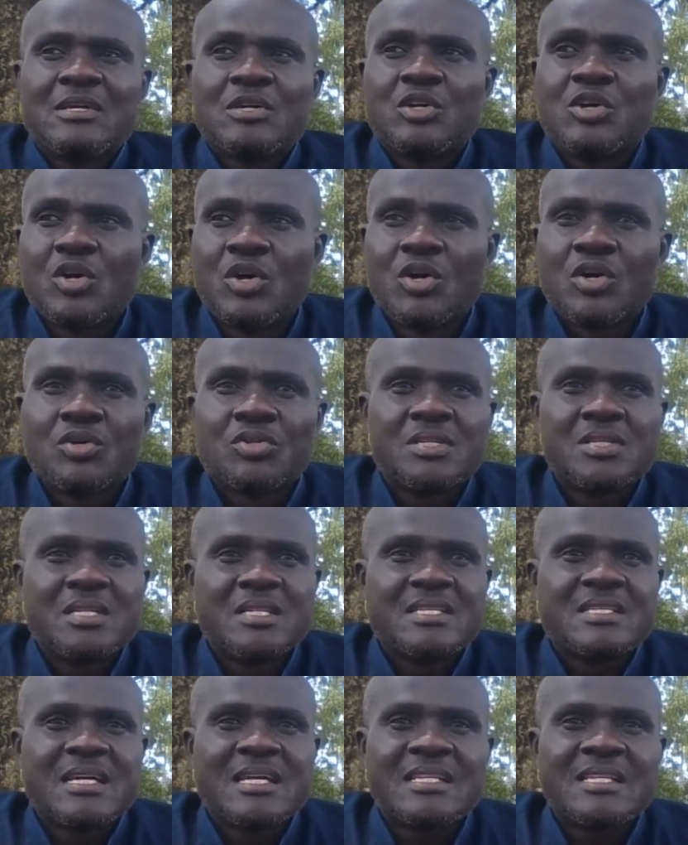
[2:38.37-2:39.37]
God
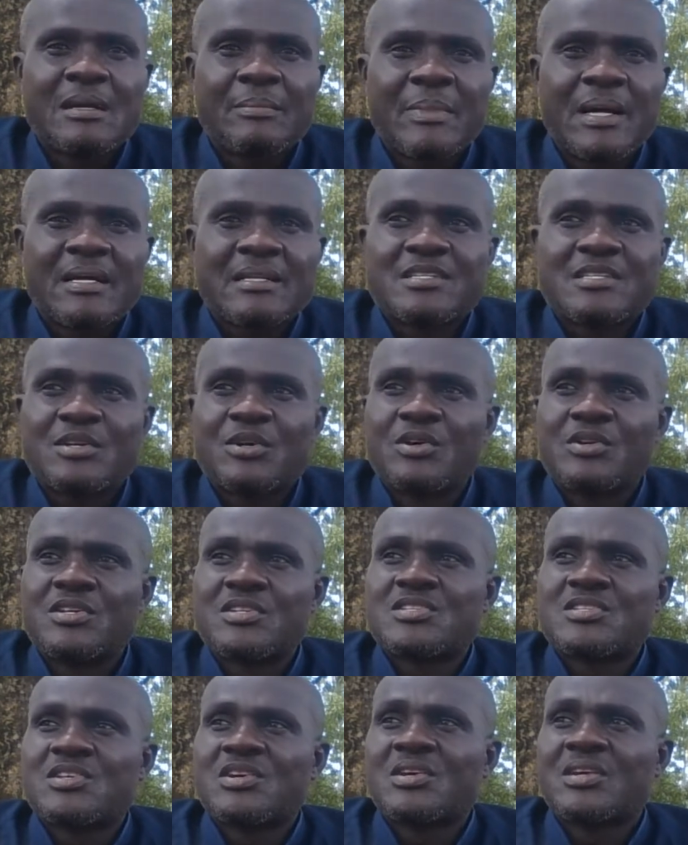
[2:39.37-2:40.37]
is adamant, God
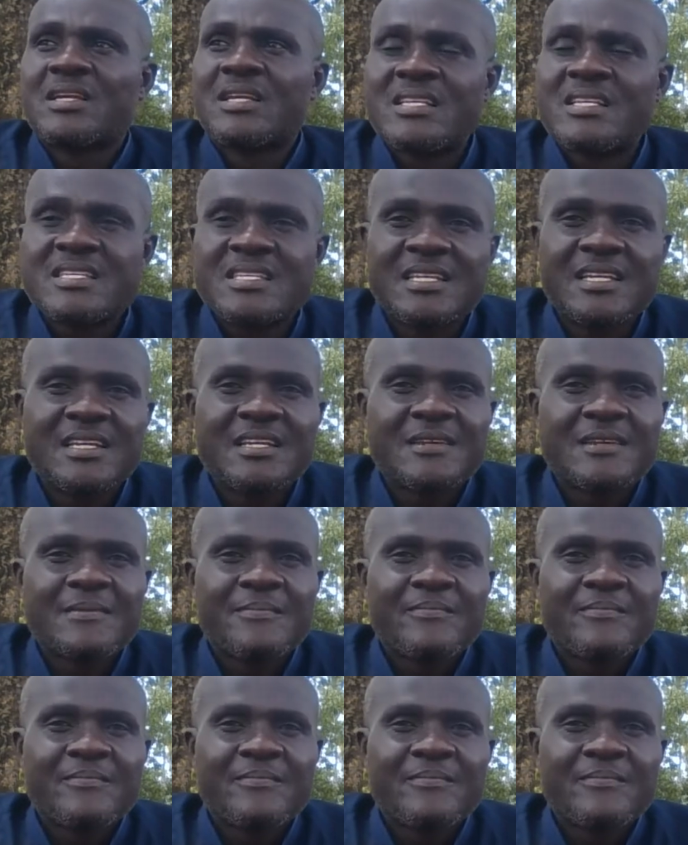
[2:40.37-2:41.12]
is not listening.